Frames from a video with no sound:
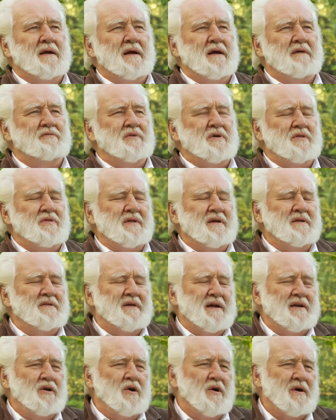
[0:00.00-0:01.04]
everything
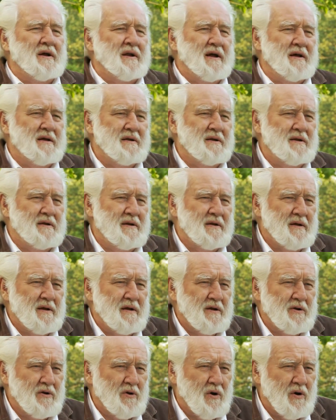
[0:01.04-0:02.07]
that God had
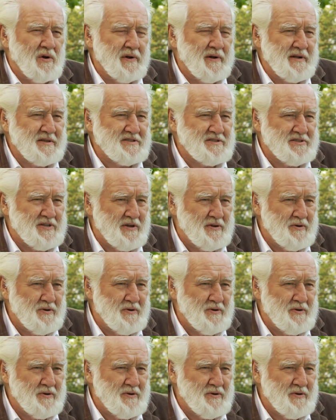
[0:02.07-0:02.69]
called us to